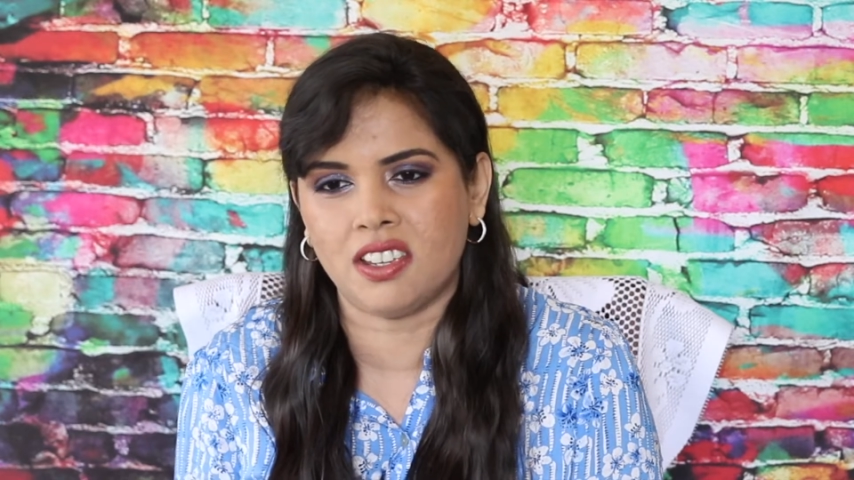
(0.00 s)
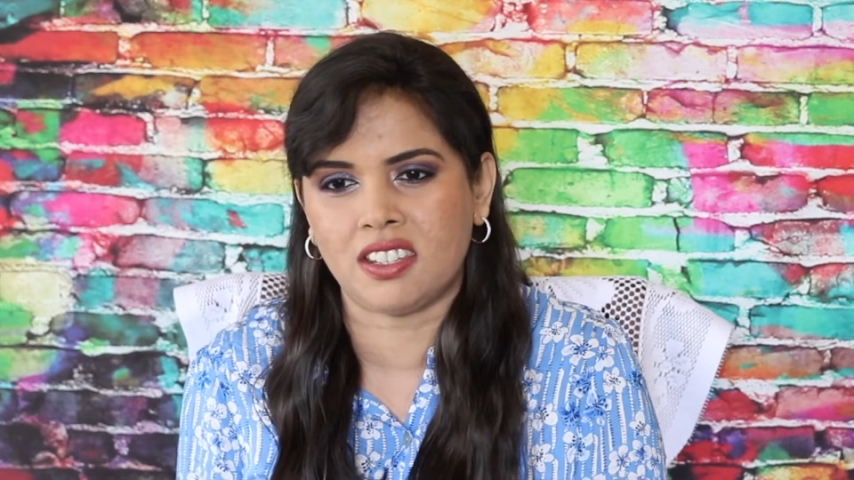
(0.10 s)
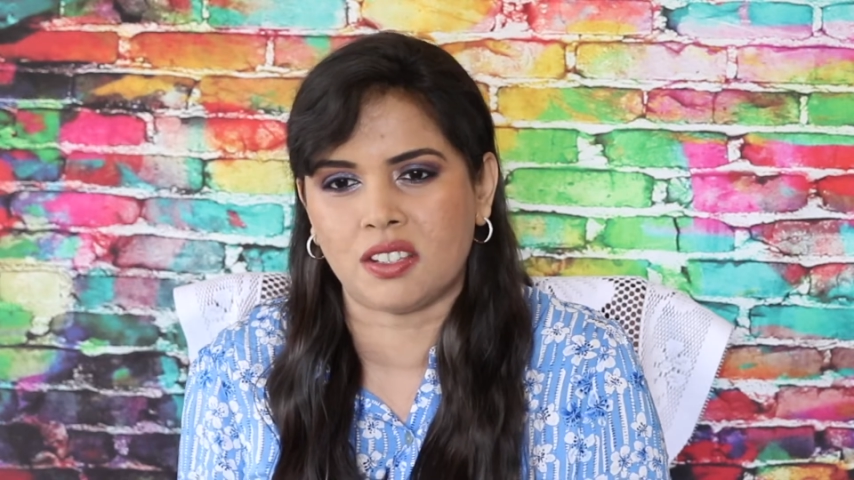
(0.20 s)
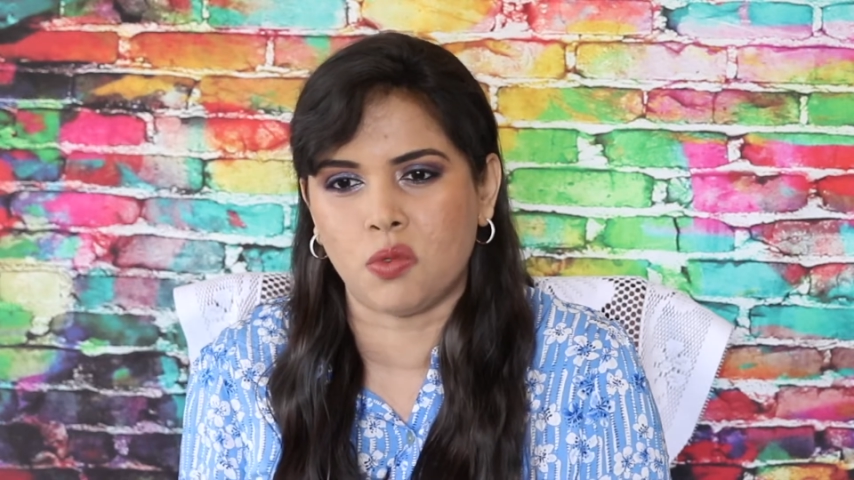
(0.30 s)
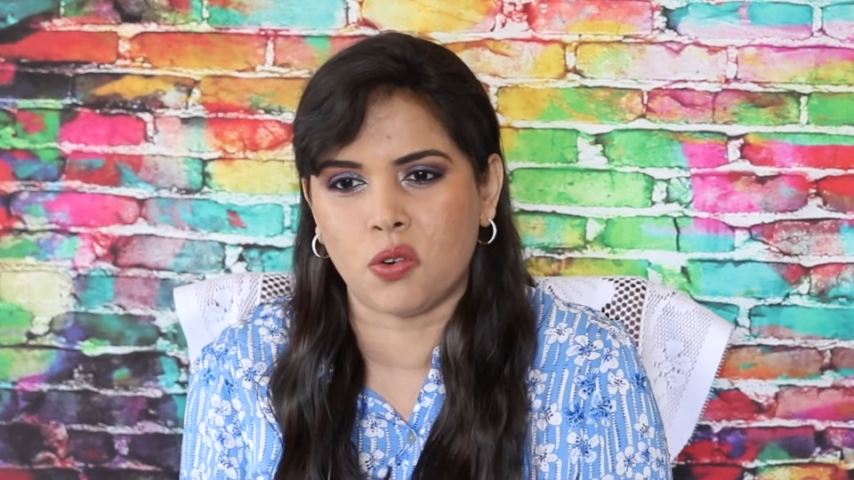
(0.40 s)
It
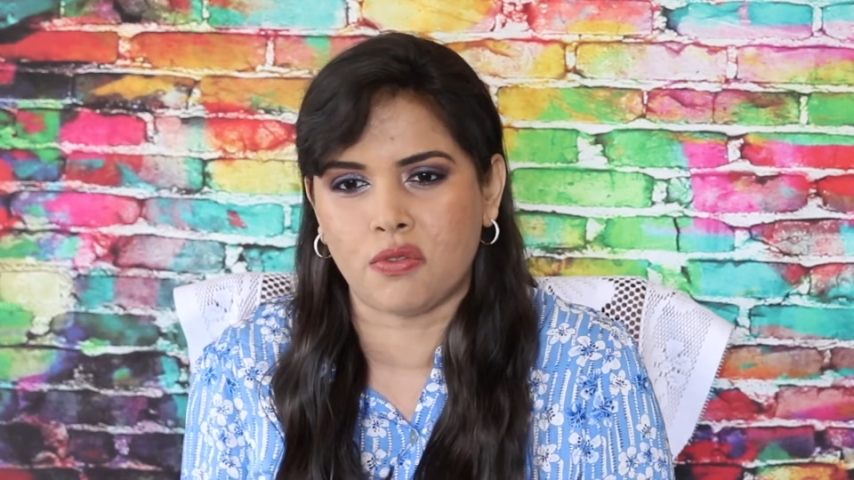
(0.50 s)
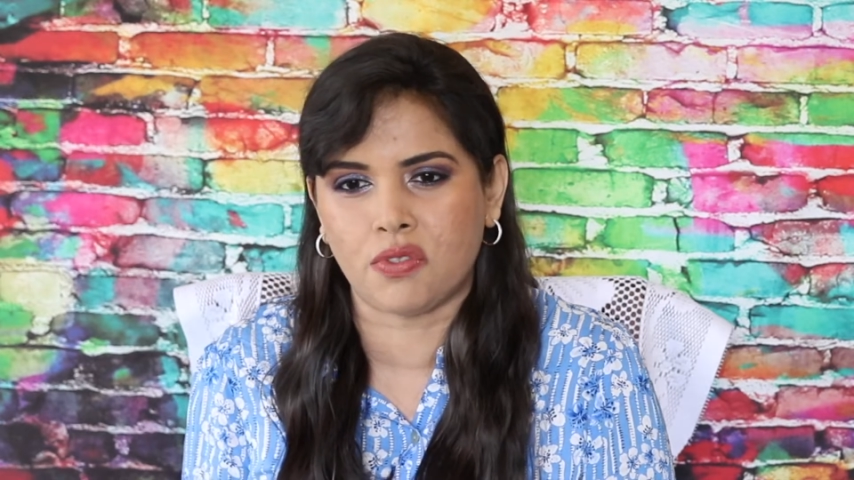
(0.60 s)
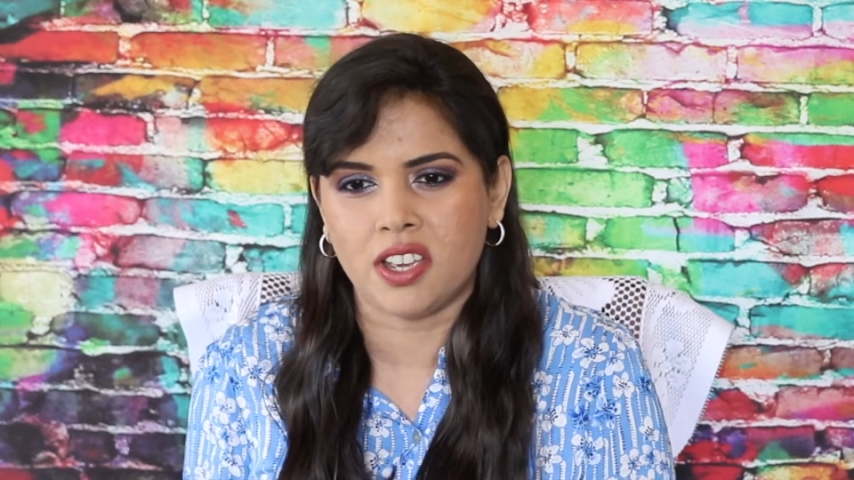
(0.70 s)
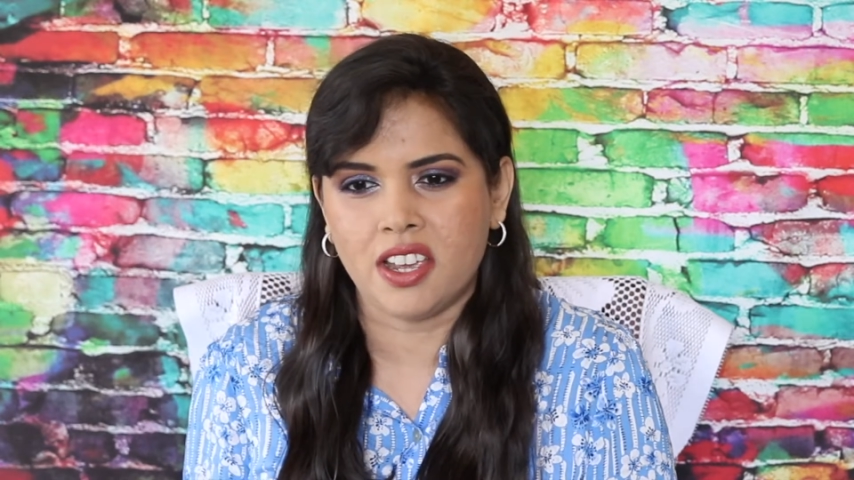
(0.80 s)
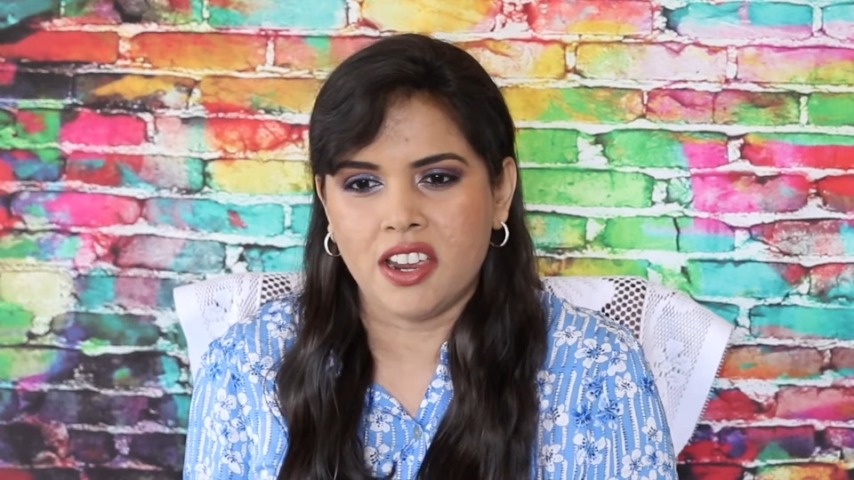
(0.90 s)
is more of a